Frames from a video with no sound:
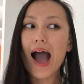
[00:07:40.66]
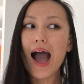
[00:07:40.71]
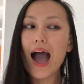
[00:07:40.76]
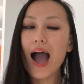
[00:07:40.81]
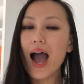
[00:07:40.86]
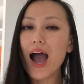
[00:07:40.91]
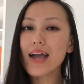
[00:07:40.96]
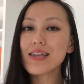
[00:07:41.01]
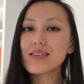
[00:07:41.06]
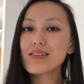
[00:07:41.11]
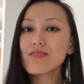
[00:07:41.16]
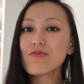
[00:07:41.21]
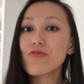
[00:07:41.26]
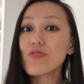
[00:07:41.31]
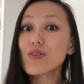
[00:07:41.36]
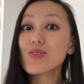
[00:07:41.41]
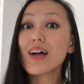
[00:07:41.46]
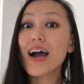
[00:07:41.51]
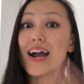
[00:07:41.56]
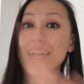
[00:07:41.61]
I didn't
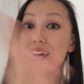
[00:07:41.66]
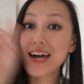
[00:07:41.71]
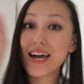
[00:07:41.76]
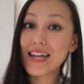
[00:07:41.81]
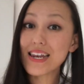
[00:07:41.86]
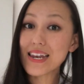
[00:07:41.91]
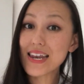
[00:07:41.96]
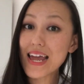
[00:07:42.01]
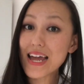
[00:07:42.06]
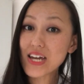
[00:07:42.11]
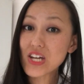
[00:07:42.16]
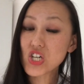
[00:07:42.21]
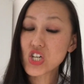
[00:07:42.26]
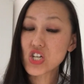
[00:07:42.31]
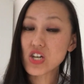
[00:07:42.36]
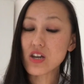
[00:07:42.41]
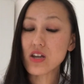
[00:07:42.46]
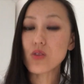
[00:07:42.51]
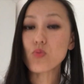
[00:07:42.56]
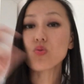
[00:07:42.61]
feel a
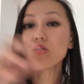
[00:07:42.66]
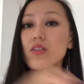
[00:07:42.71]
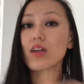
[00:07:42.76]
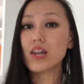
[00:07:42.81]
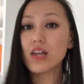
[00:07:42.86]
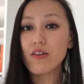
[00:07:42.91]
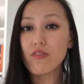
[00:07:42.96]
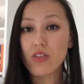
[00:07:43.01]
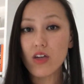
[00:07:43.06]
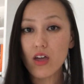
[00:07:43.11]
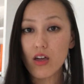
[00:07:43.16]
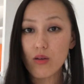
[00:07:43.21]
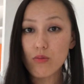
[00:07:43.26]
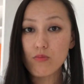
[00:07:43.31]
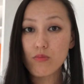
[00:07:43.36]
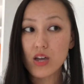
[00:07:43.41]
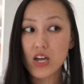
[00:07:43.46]
connection with any of them.